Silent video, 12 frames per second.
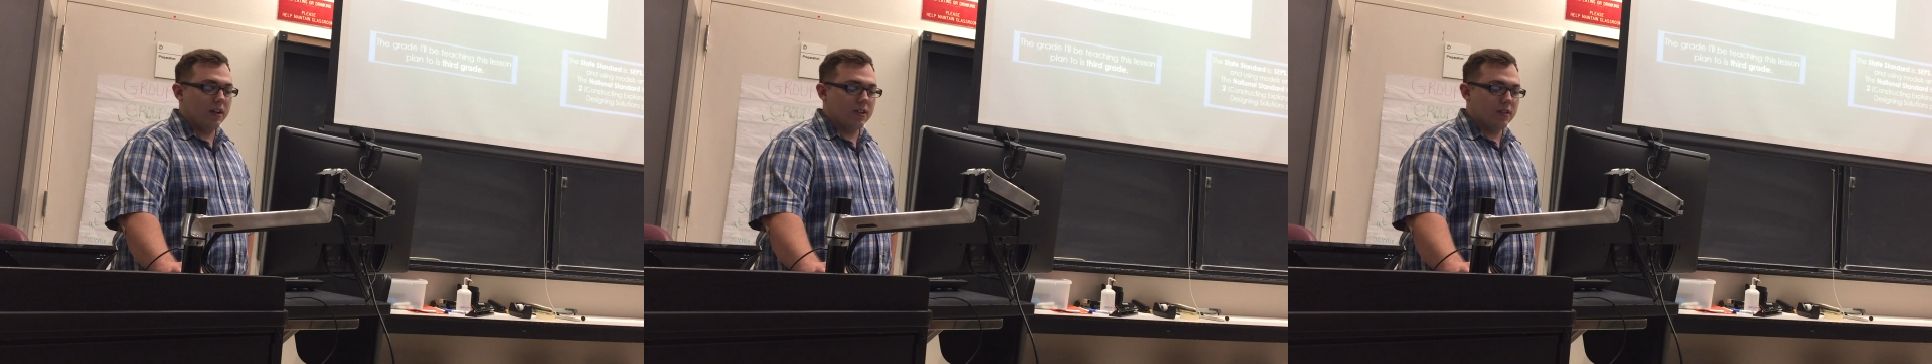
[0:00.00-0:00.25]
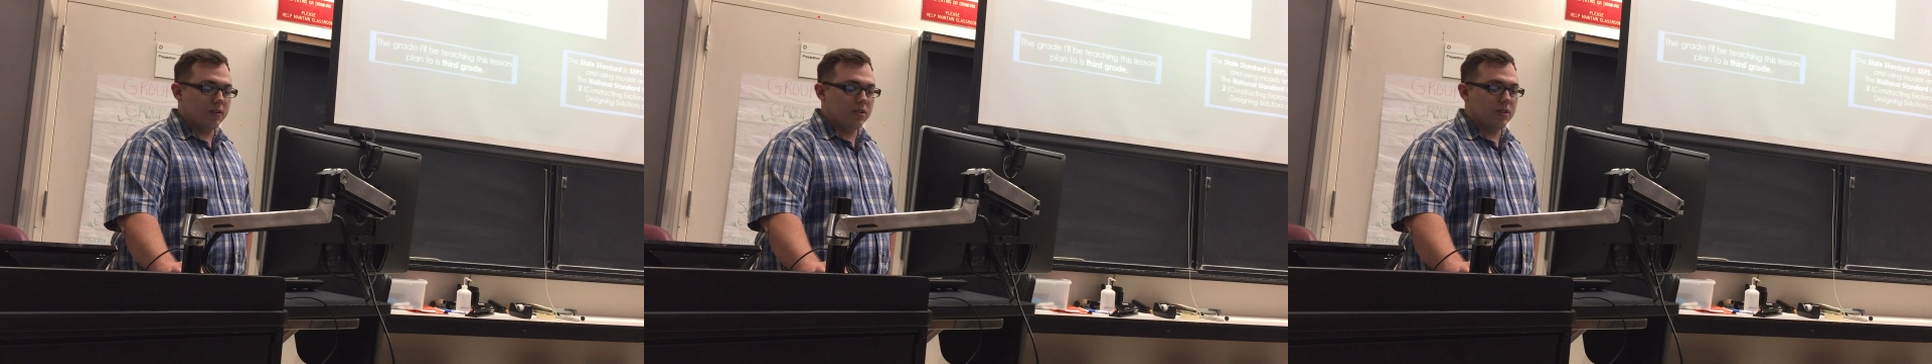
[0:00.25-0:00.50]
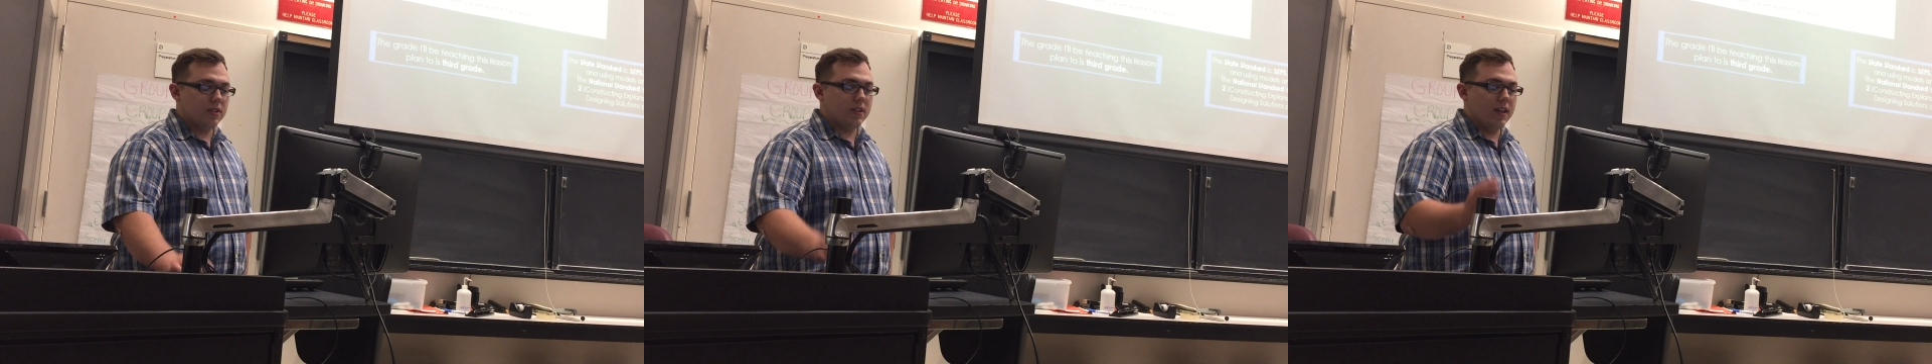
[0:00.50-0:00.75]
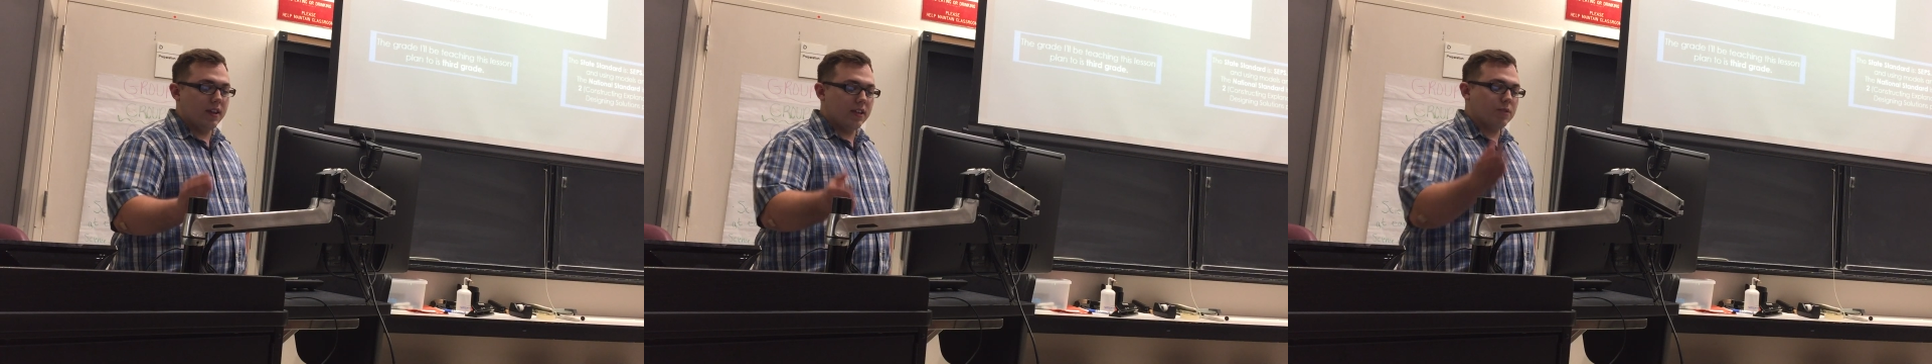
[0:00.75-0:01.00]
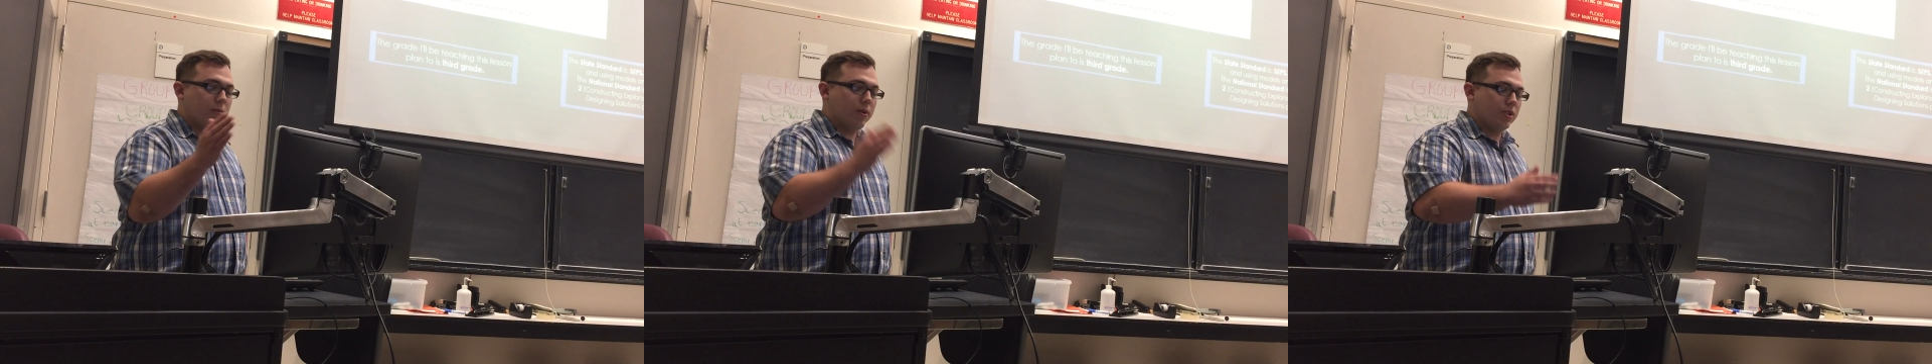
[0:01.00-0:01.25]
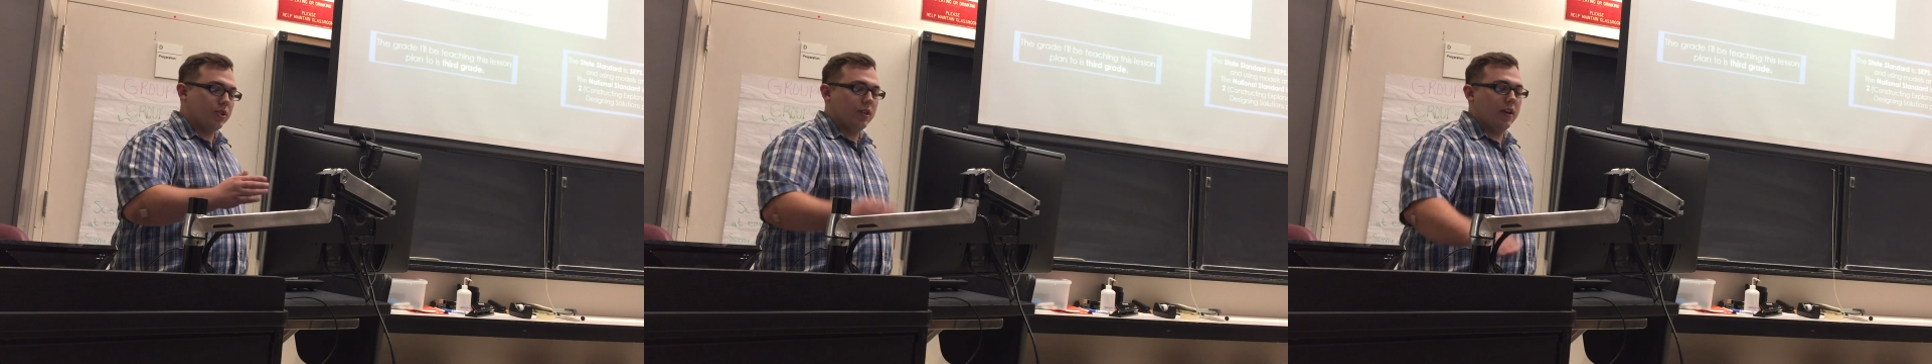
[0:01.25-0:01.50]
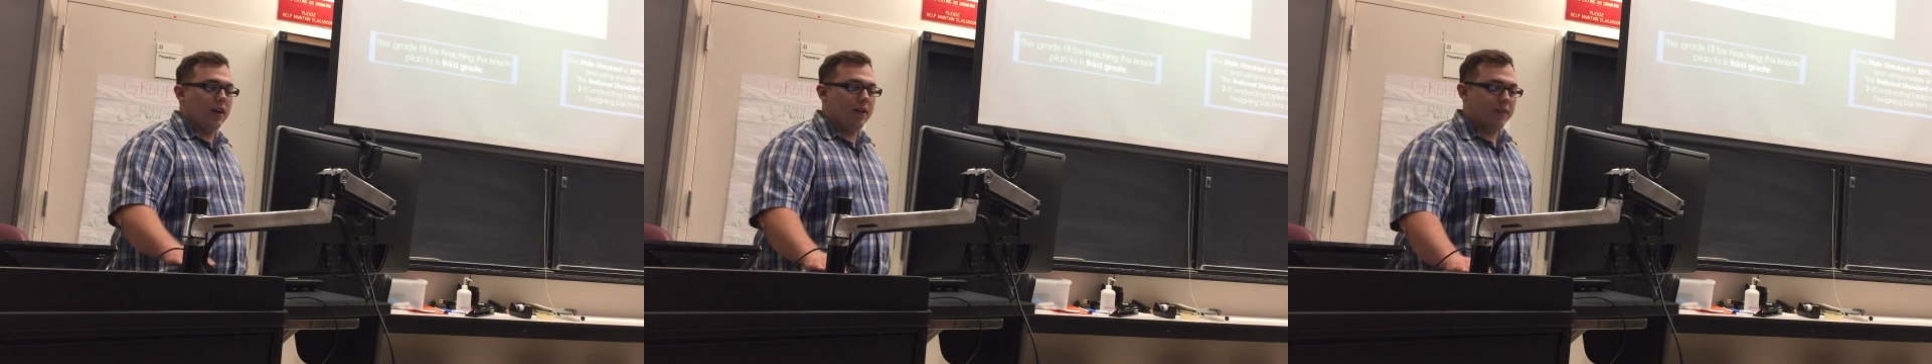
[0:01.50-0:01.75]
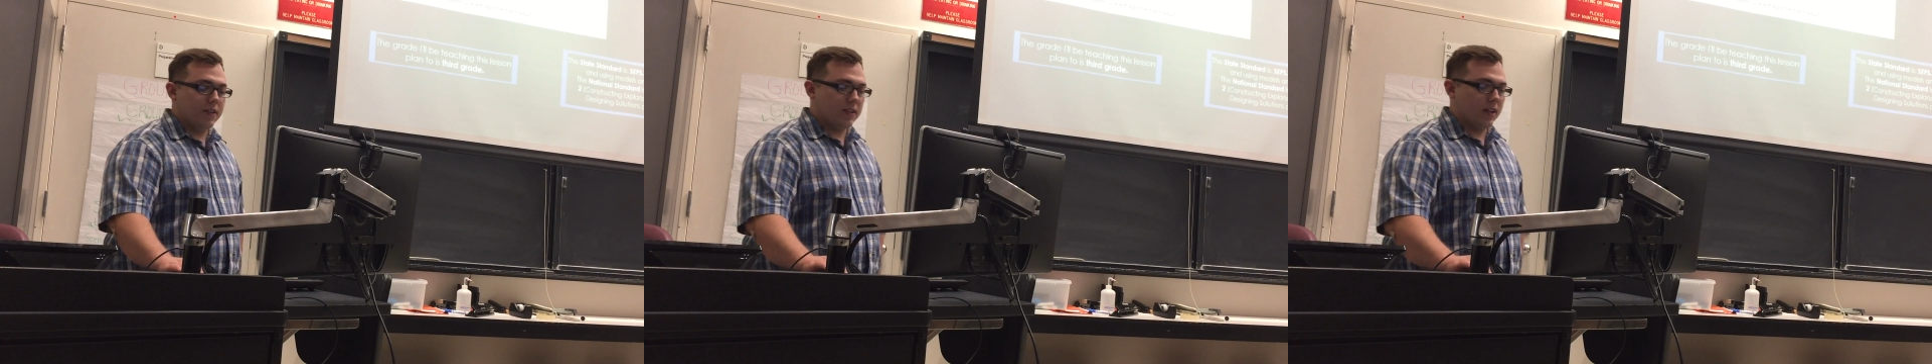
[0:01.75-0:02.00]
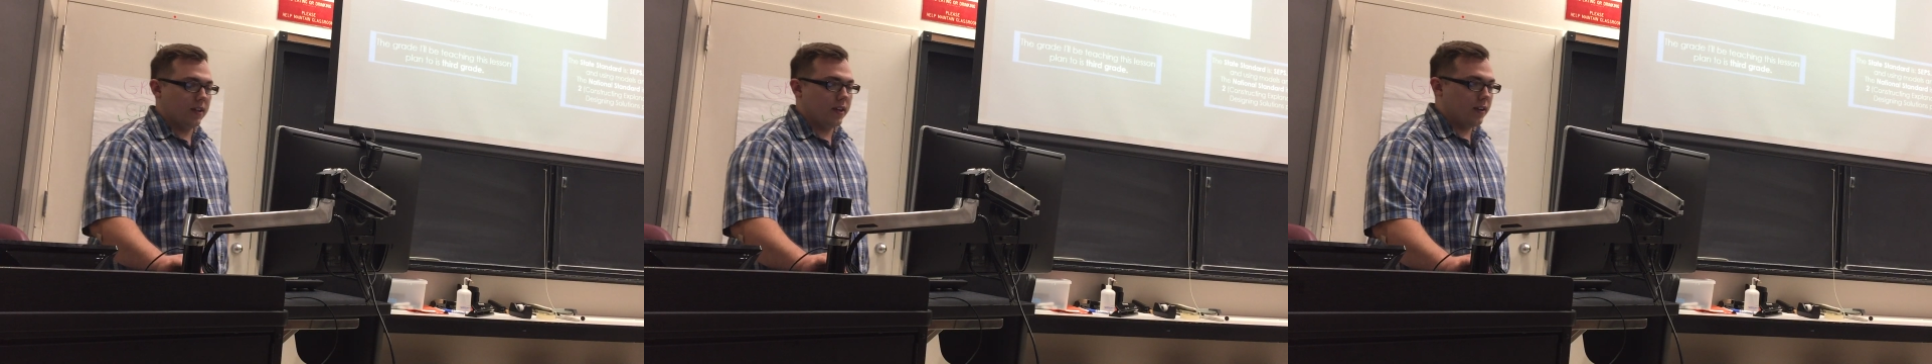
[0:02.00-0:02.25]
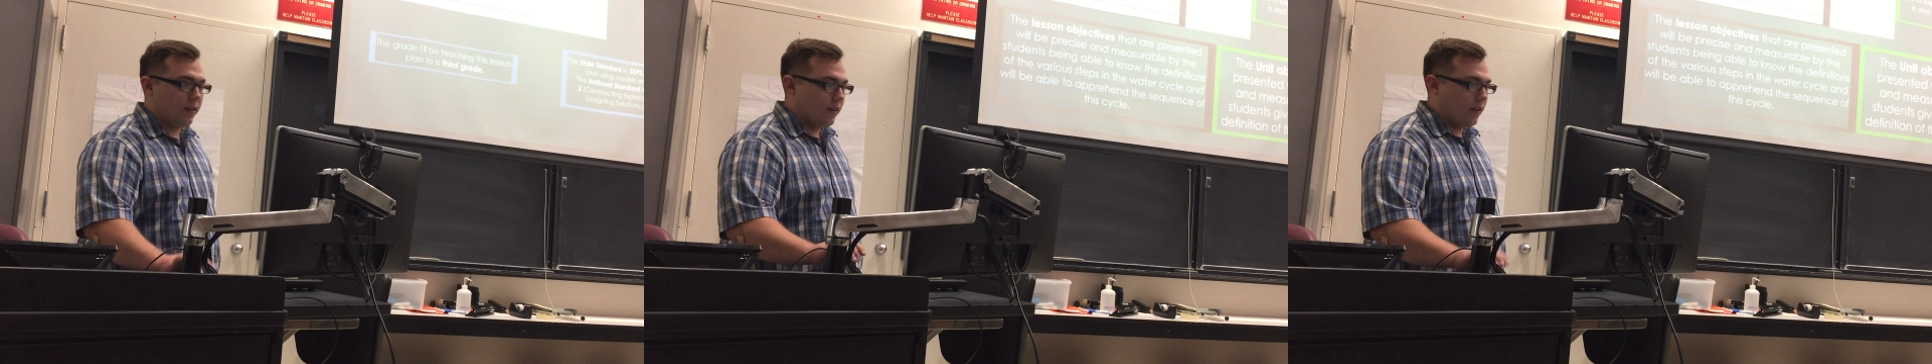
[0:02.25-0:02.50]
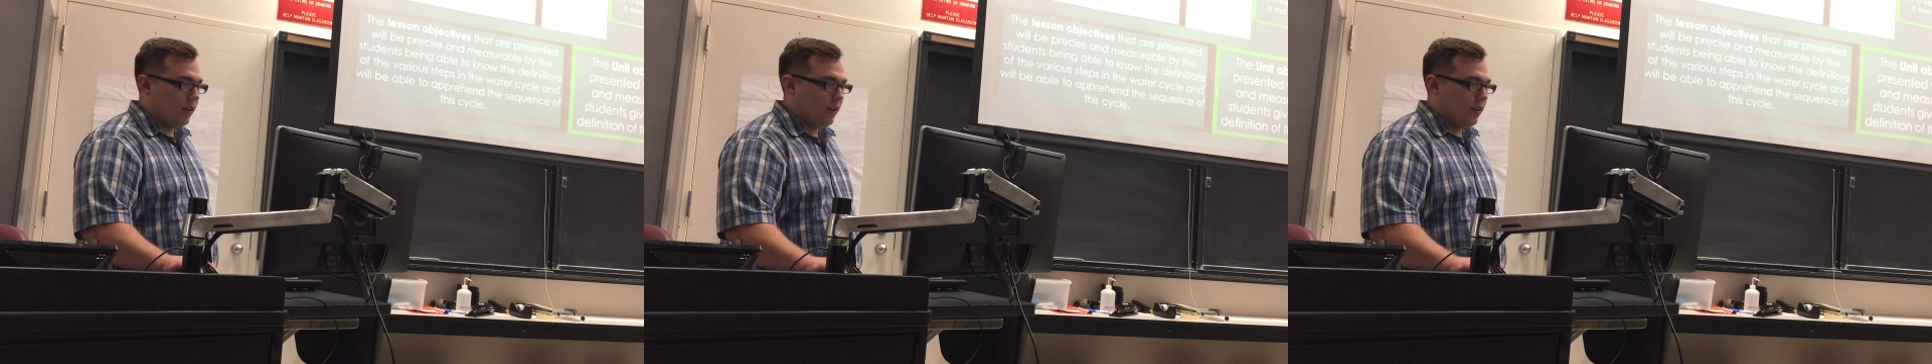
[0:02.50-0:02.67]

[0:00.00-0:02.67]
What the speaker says: solutions in this portion of the standard.